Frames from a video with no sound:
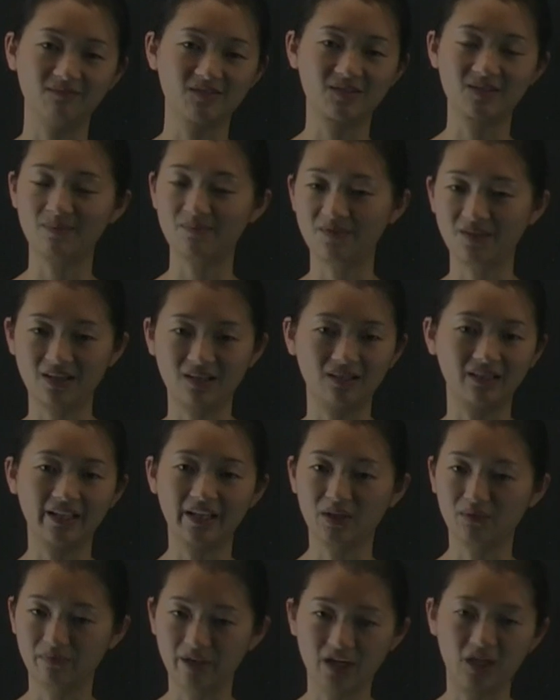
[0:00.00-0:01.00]
something
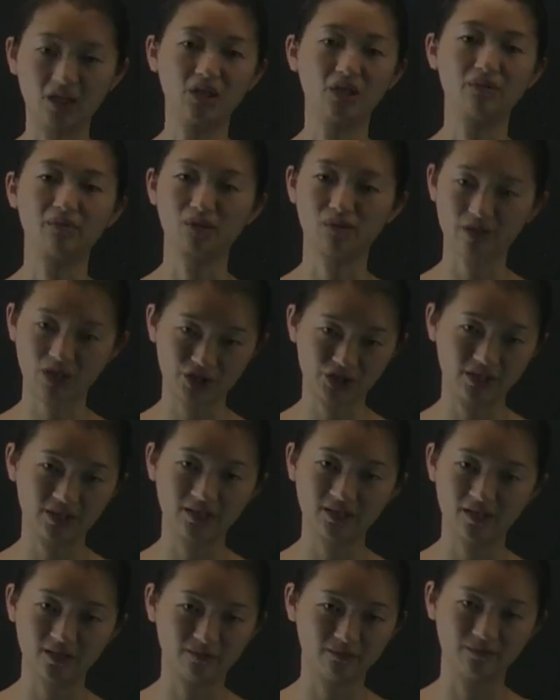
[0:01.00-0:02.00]
like a regular
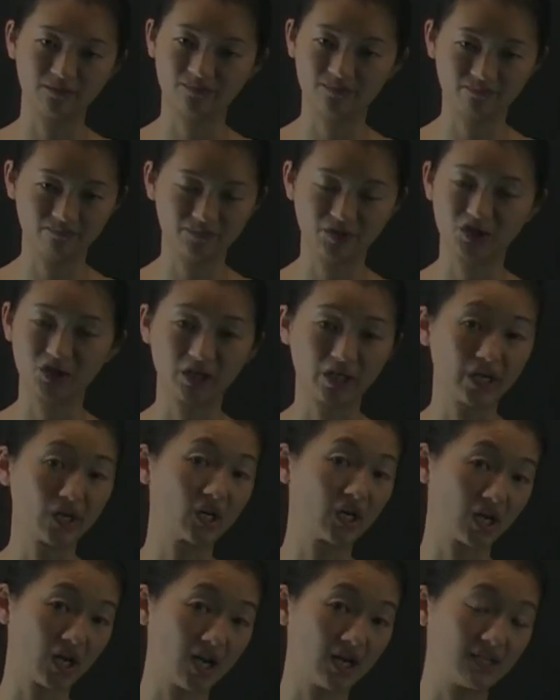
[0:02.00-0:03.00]
regression of the
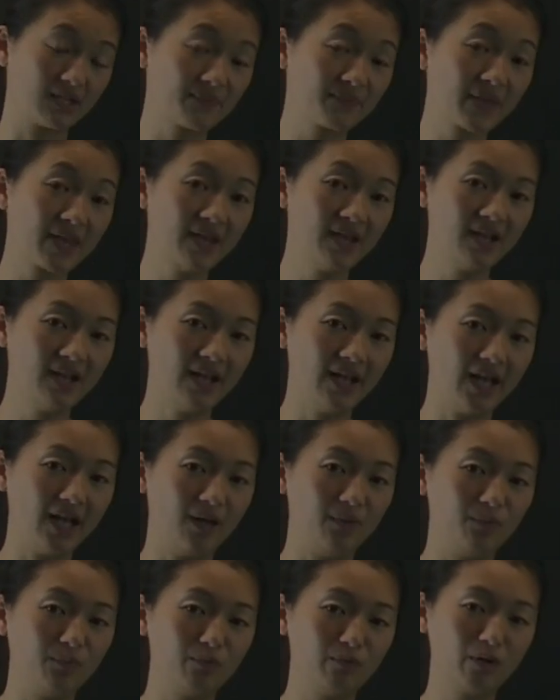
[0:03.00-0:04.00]
generic kind.
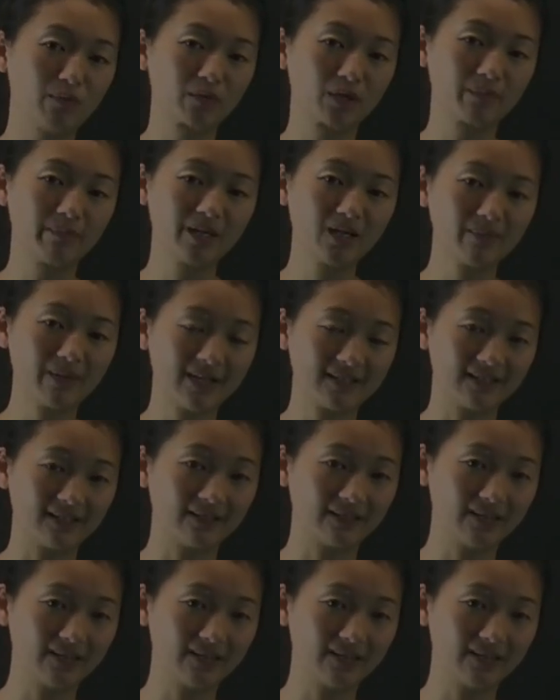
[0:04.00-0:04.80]
And what we're minimizing